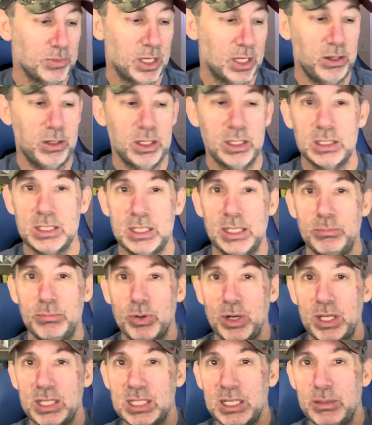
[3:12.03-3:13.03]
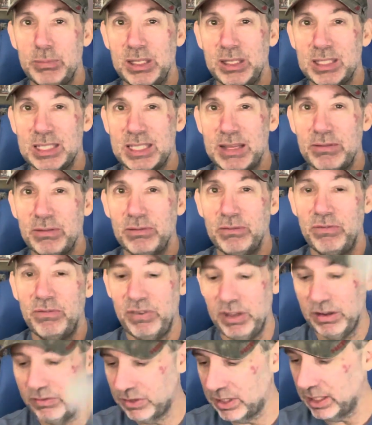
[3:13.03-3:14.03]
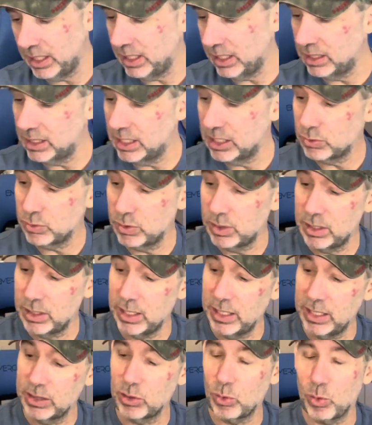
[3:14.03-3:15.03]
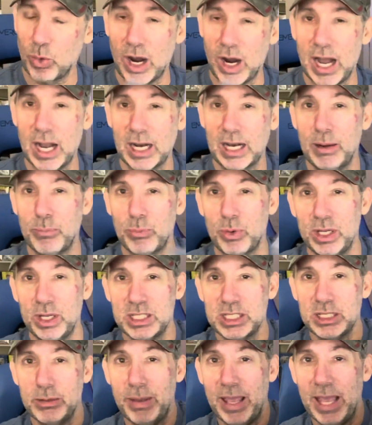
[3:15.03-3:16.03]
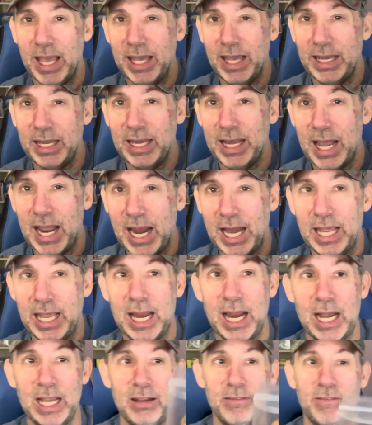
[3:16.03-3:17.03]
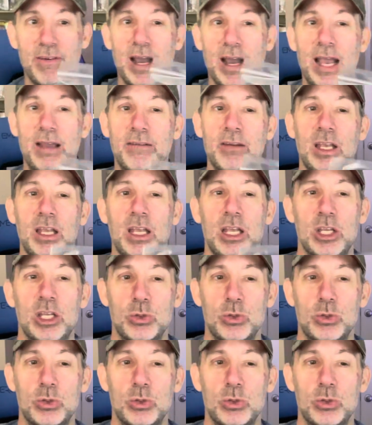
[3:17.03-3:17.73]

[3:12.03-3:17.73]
And you can see priced him at 750 and this one at The Rock, I priced him at 995.